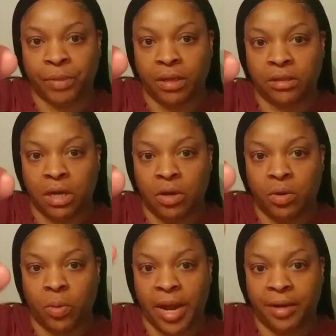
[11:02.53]
It's
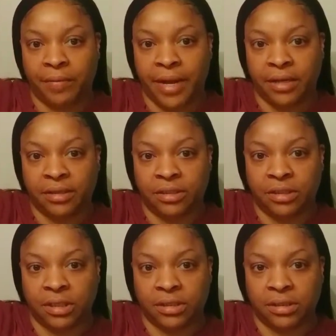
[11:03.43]
called White Rain. It's
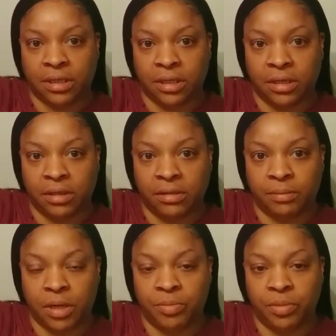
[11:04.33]
just a
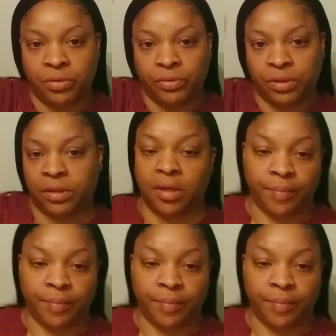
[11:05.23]
mousse.